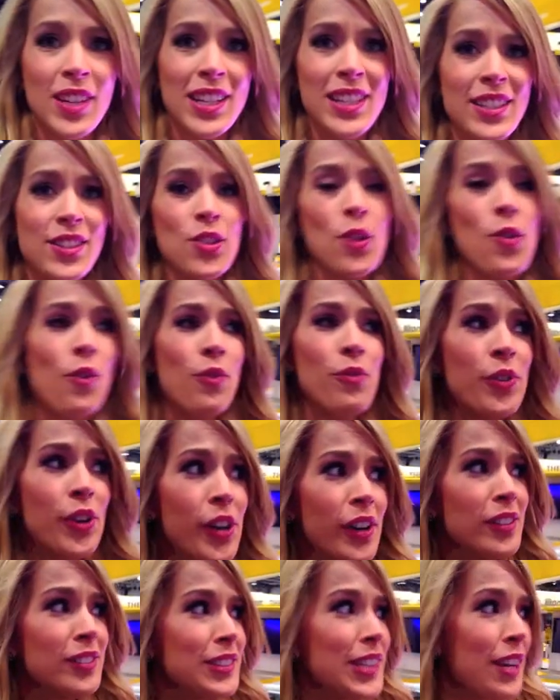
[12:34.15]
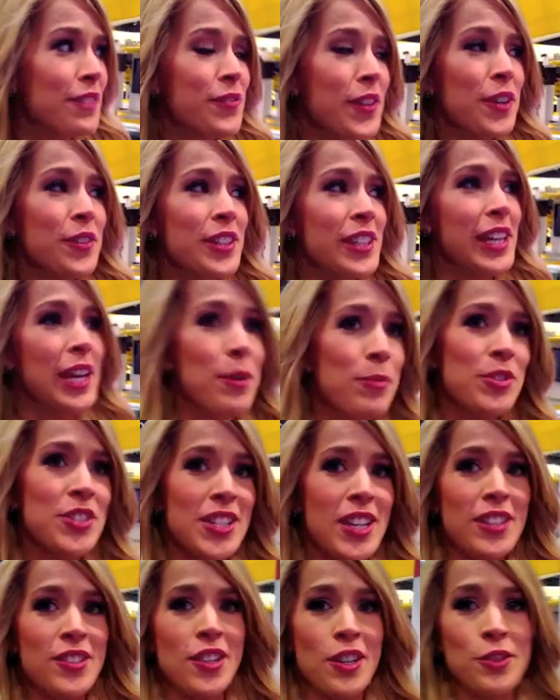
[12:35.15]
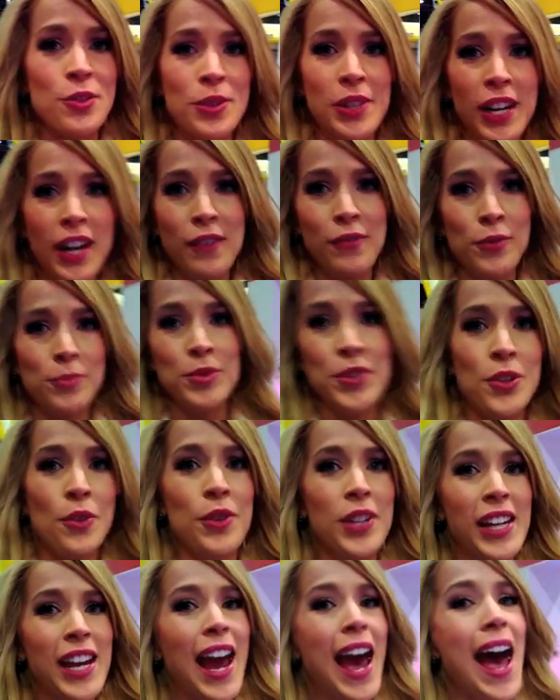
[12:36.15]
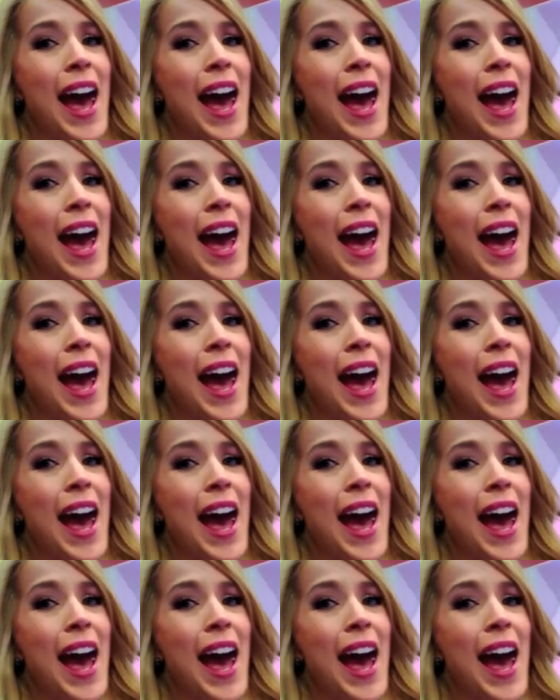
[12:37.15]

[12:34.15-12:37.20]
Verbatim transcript: It's over. I found the cameras and I talked to the guy from Sony.